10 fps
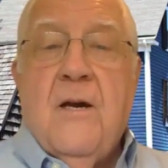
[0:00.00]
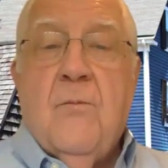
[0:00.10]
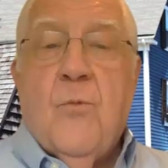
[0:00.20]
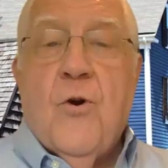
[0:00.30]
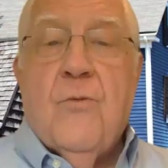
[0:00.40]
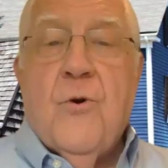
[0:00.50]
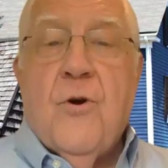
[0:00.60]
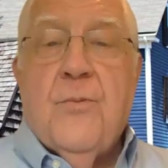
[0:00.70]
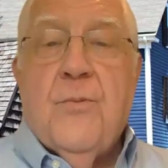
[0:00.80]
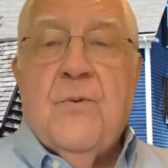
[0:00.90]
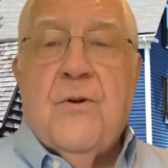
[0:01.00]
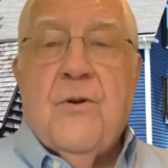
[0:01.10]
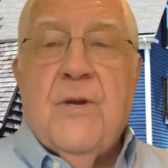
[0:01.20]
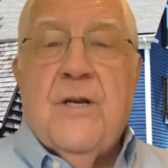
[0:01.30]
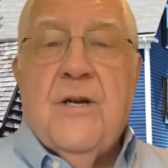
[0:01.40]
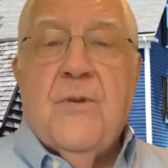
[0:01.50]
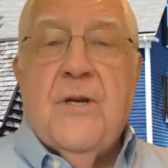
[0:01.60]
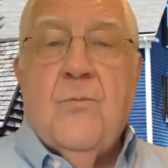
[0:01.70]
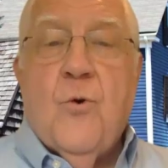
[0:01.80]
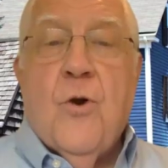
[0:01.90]
More and more people are
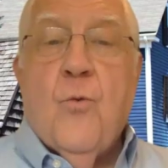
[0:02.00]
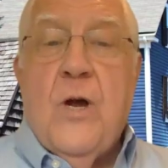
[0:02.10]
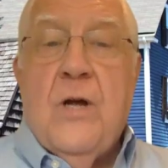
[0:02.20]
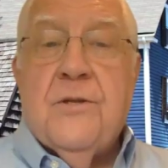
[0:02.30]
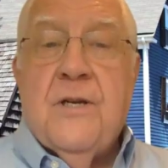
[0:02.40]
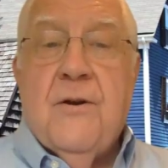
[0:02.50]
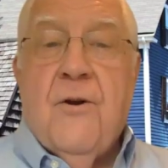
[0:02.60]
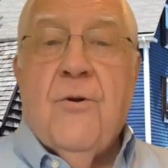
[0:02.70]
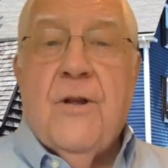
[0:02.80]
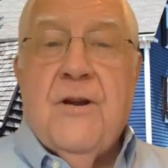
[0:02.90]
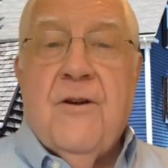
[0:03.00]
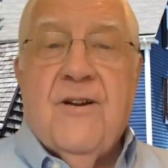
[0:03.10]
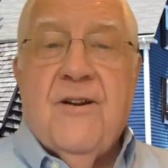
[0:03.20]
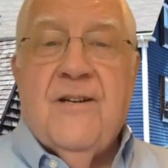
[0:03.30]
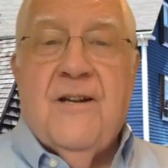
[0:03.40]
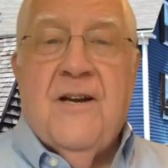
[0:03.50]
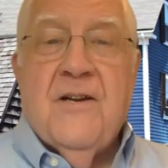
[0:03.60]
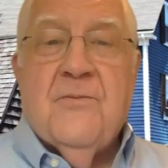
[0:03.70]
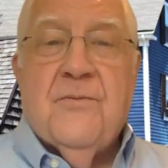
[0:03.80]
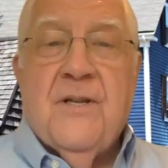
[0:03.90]
becoming more wealthy earlier in life
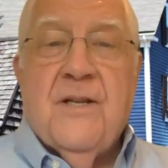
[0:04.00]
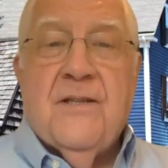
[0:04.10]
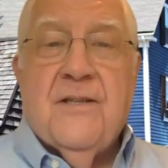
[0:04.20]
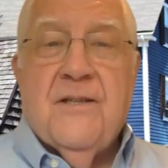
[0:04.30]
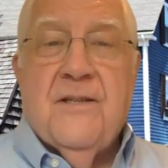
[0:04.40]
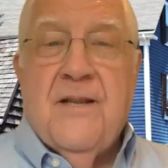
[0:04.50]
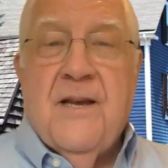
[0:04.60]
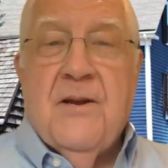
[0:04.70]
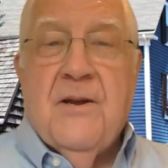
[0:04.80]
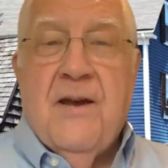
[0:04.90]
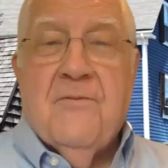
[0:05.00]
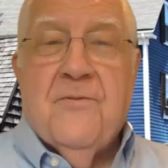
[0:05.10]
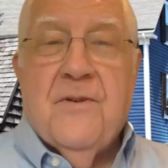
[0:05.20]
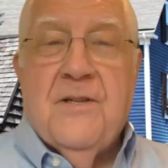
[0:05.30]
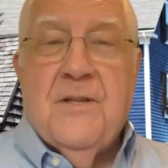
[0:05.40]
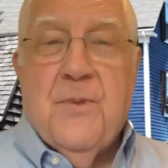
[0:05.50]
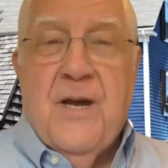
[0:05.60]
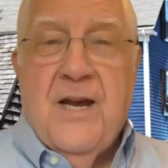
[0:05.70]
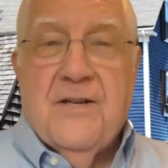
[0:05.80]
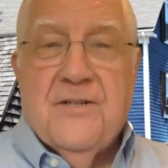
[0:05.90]
than they have in the
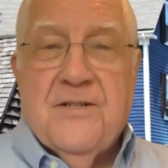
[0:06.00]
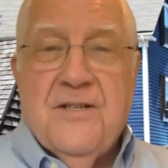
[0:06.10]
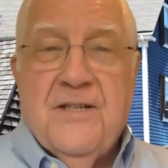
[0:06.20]
past.